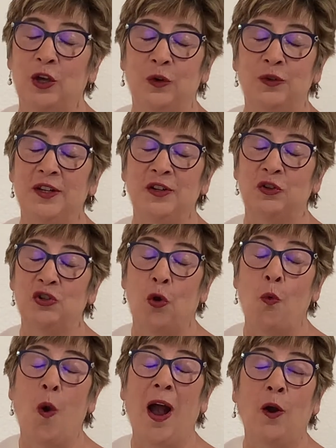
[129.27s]
who didn't
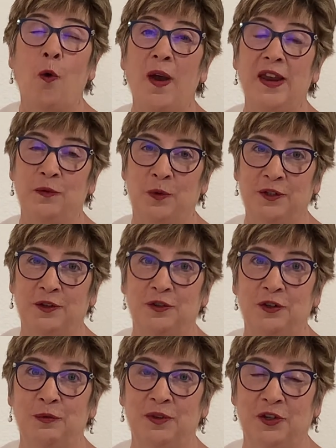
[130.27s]
know quite what to
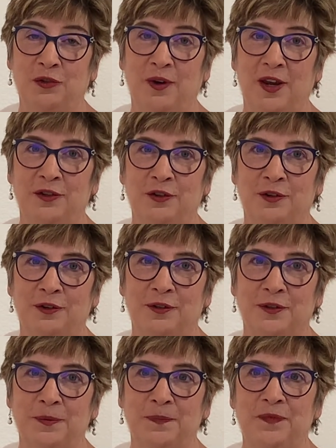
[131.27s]
do with a trained nurse.